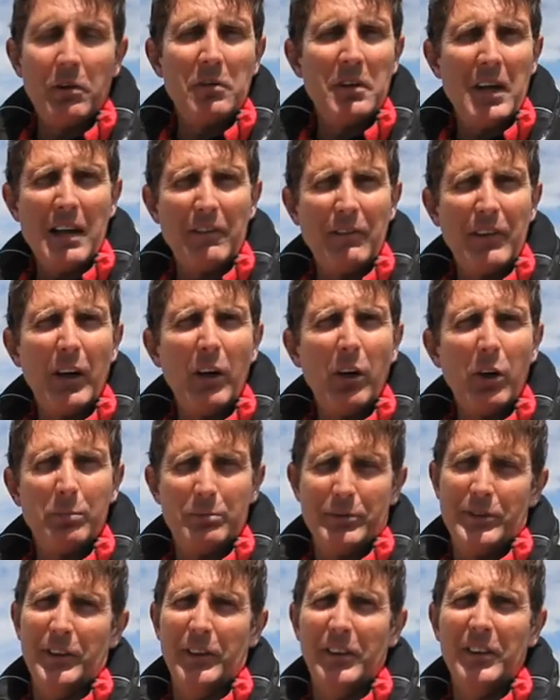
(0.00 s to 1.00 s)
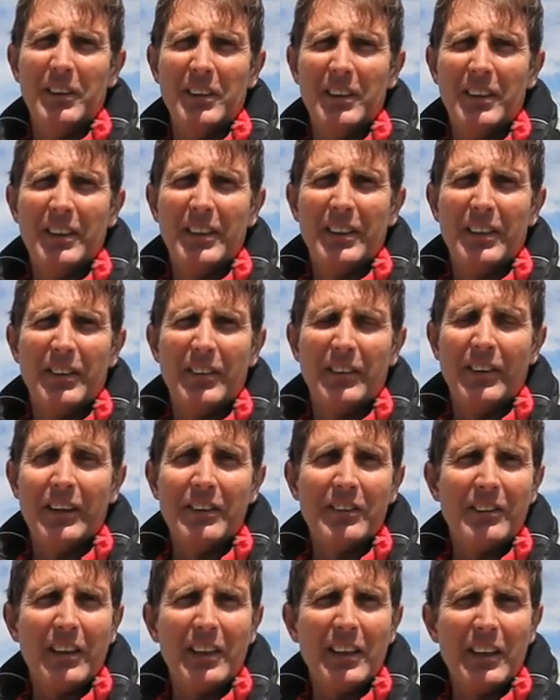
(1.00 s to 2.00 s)
have that option,
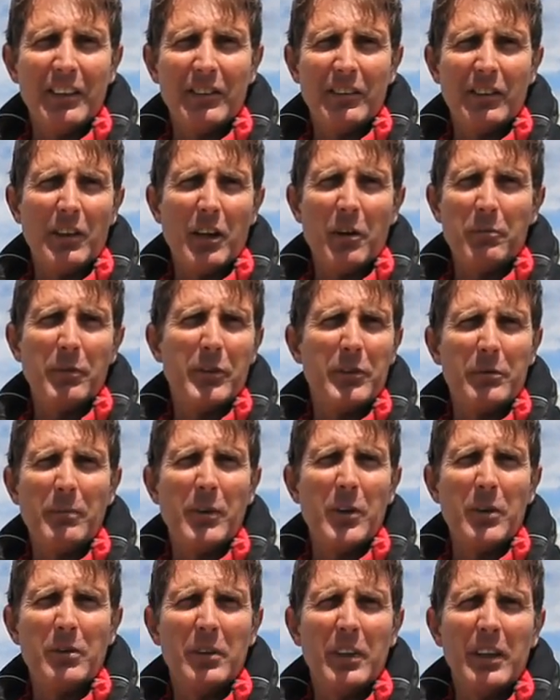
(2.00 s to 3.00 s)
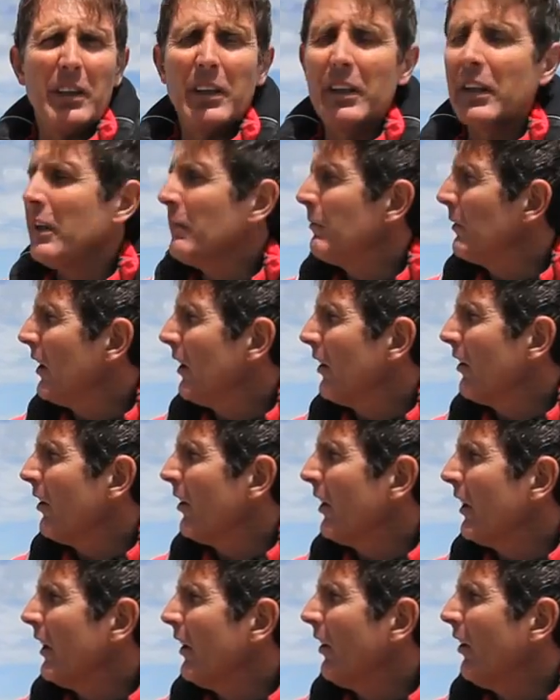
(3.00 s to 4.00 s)
then setting it to compass mode and keeping an
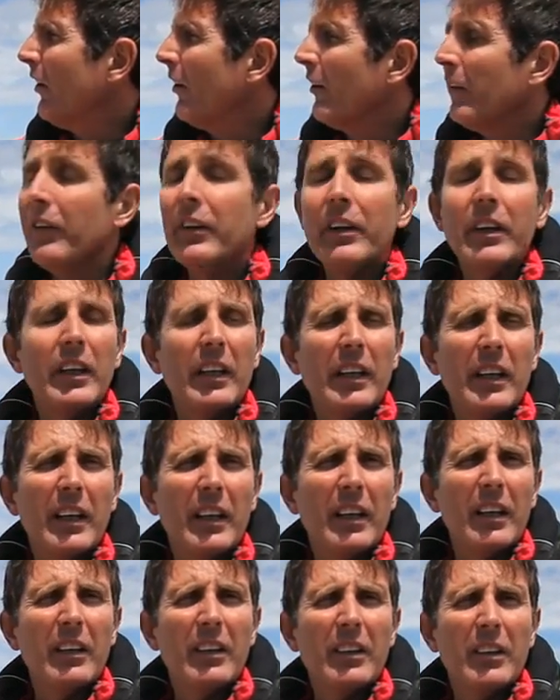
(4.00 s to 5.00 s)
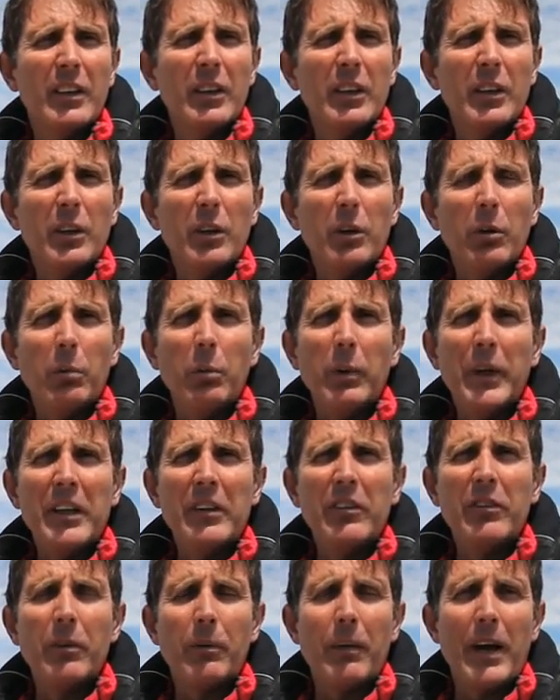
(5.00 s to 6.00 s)
eye on the
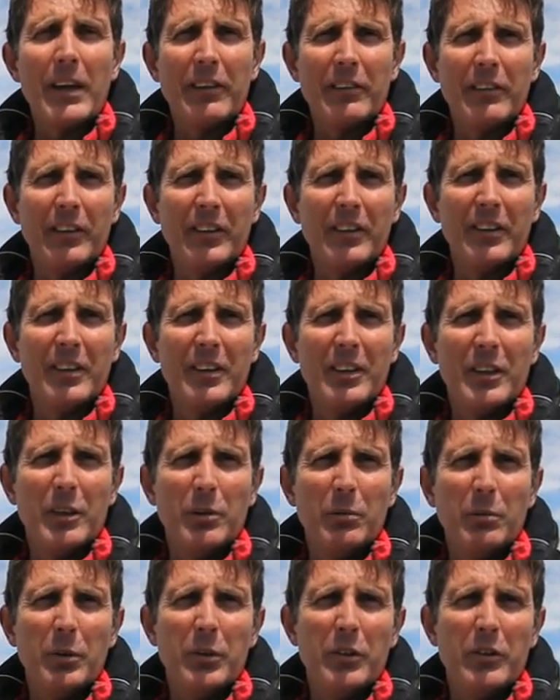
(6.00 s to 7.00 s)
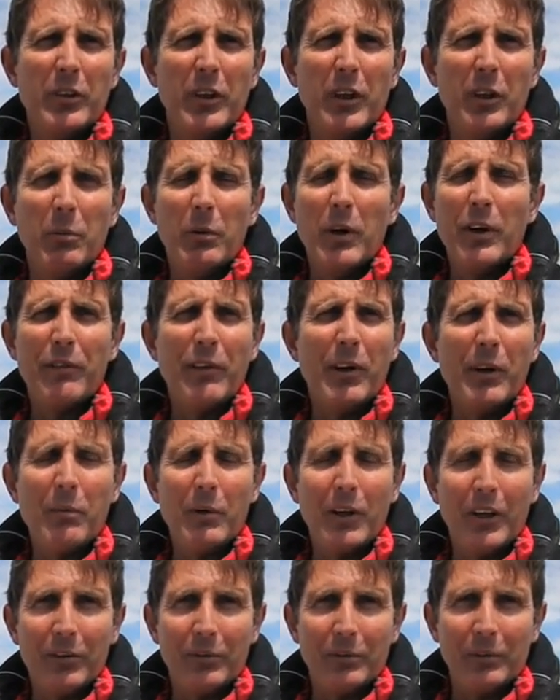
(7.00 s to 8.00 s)
wind direction would work very
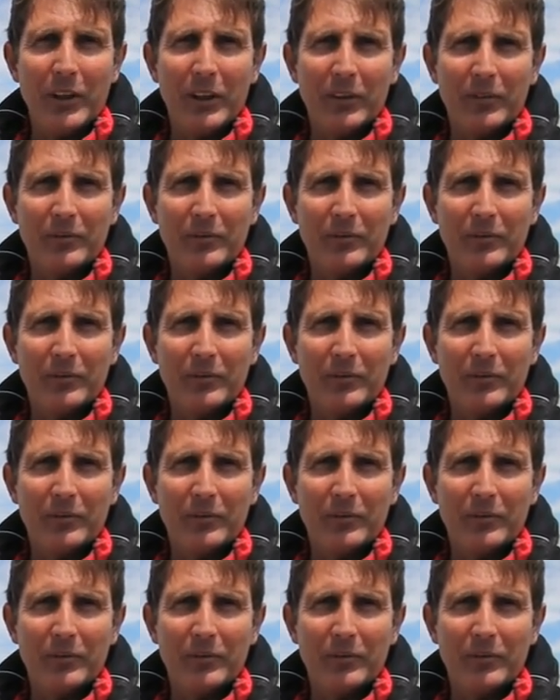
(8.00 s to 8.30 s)
well as well.